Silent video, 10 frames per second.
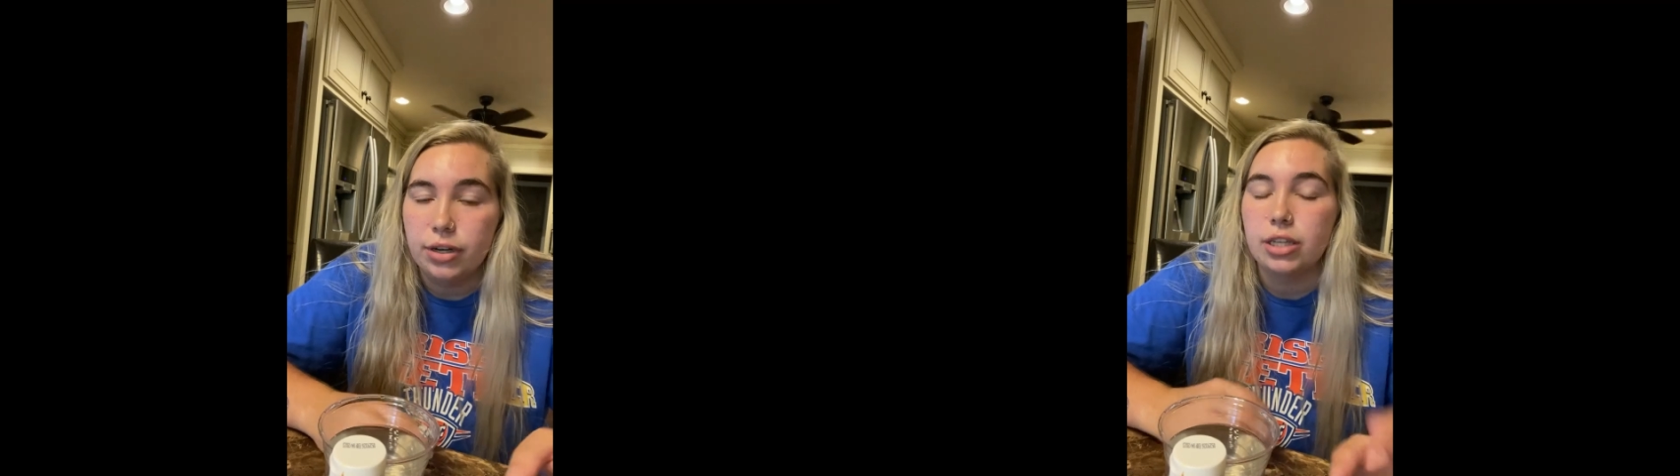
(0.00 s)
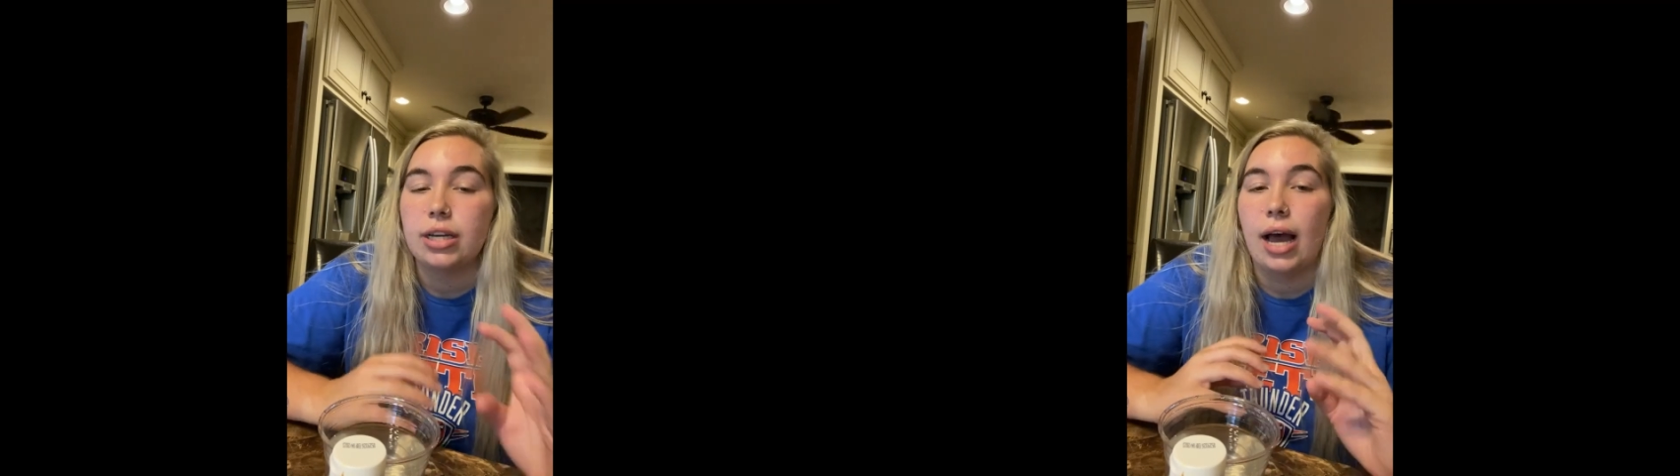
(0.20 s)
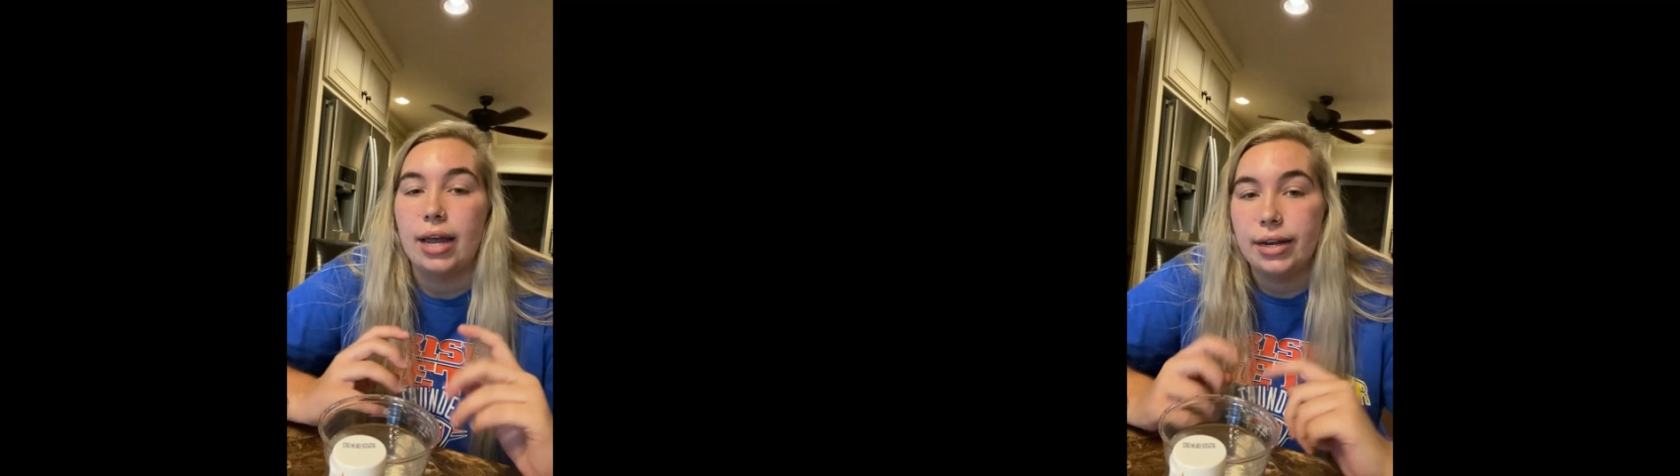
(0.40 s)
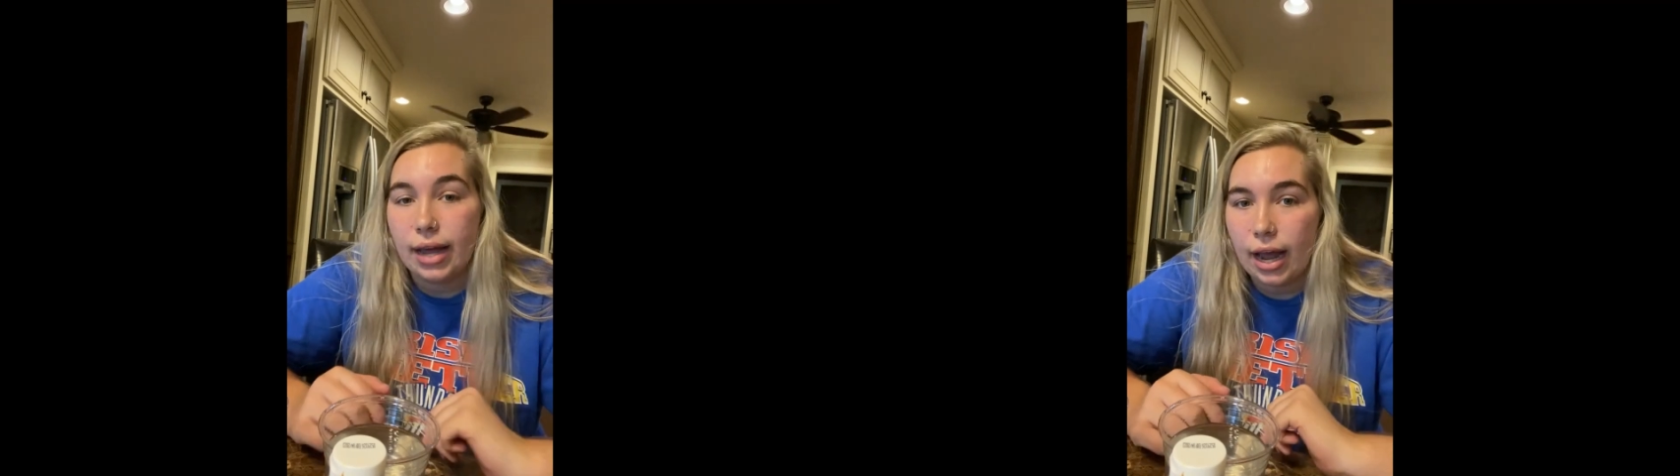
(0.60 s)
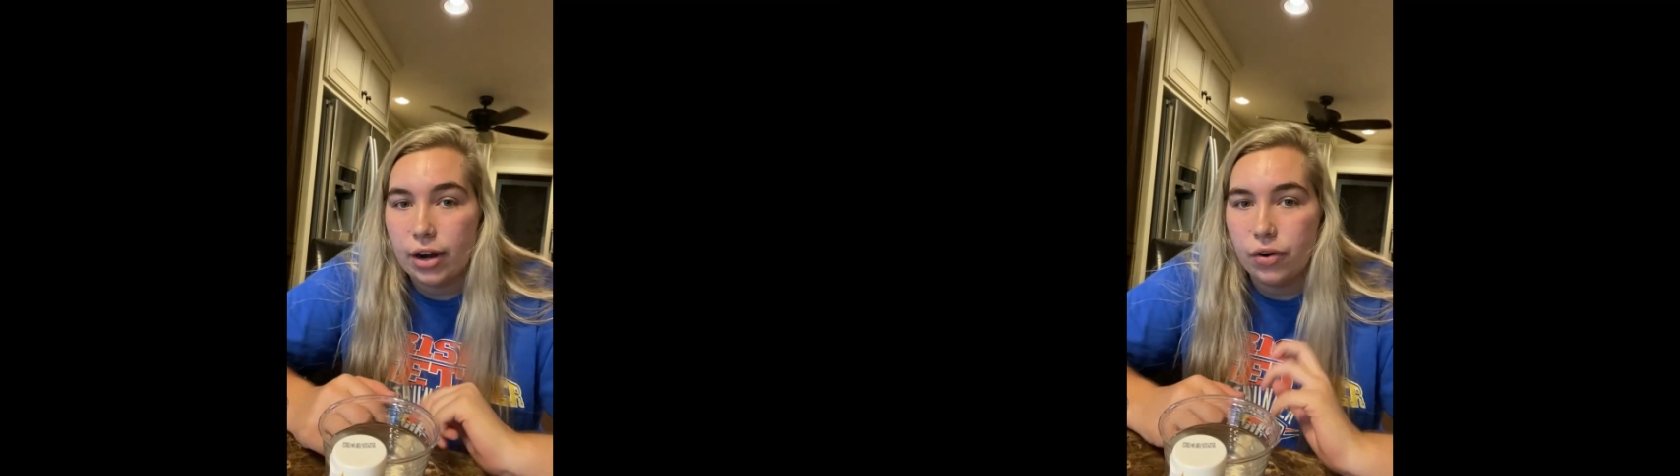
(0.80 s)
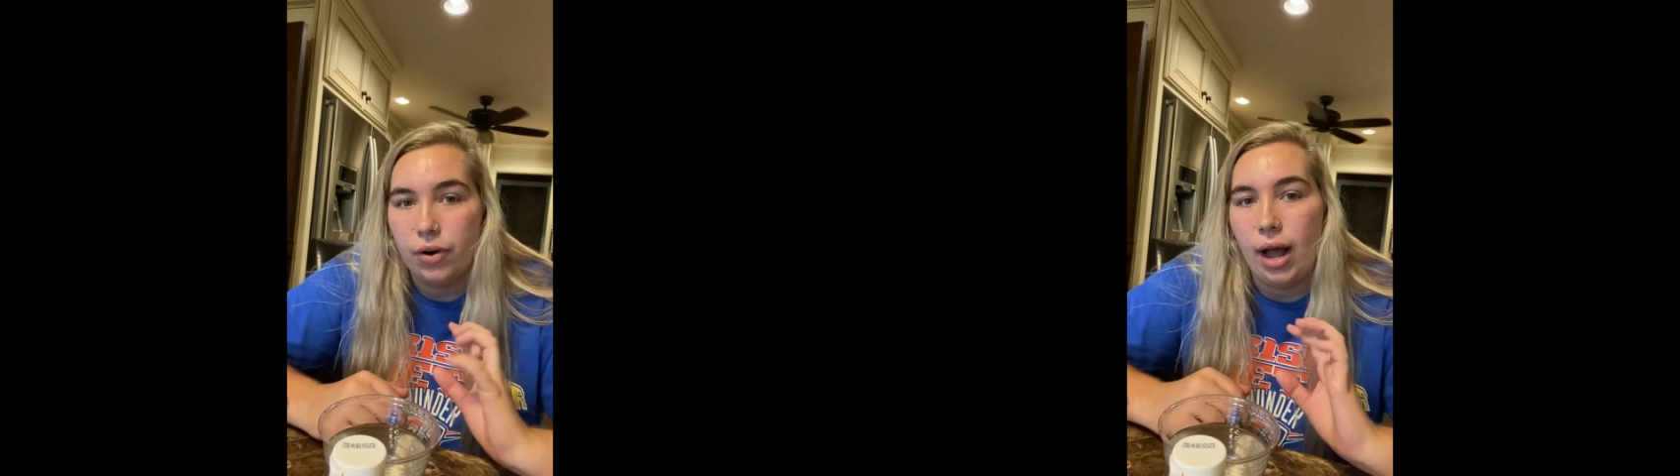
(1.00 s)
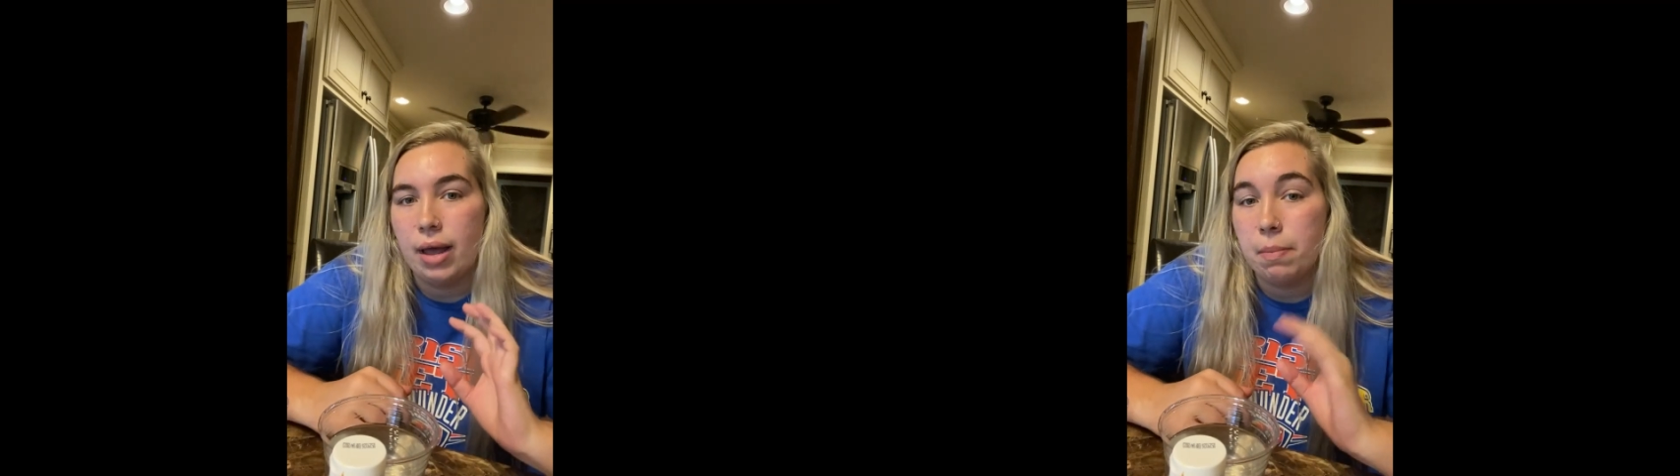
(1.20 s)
into iodide, or I